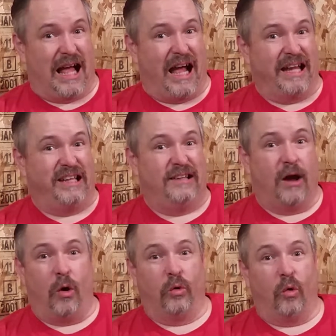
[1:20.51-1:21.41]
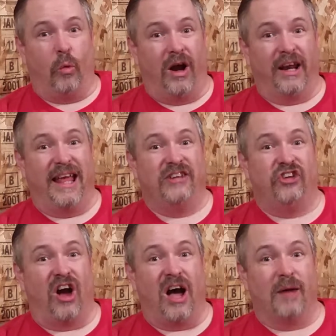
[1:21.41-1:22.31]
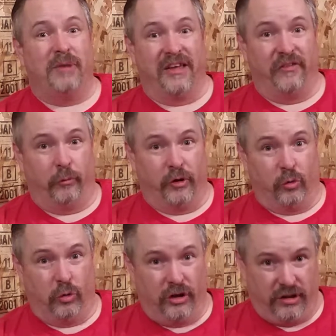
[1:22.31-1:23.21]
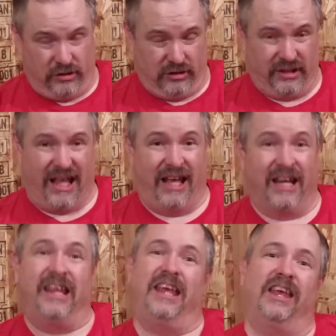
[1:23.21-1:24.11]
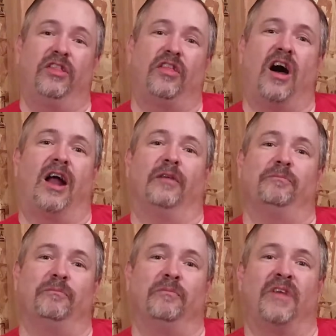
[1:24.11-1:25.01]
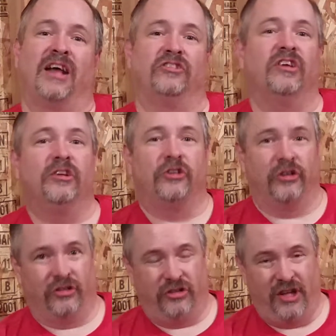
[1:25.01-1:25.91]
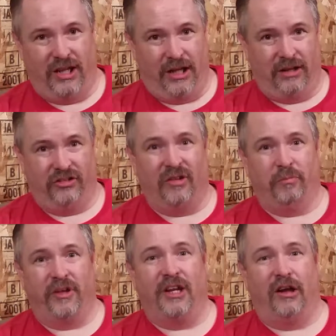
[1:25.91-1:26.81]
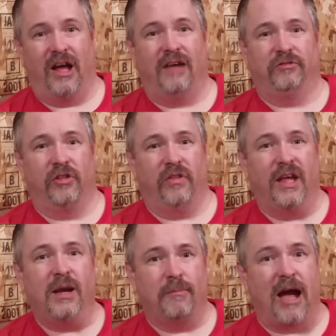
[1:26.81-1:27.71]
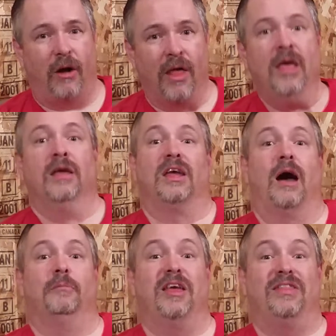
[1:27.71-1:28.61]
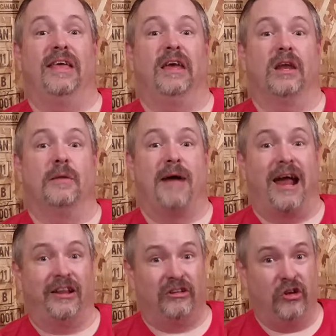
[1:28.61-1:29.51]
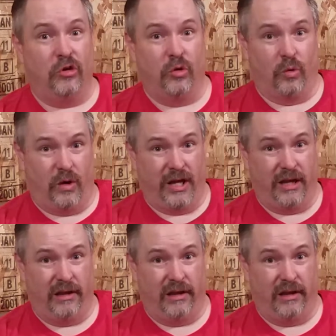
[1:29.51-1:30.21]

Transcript: I don't want a job in the real world. And he thought, that's interesting. Something I'll have to think about. Got me thinking about it too.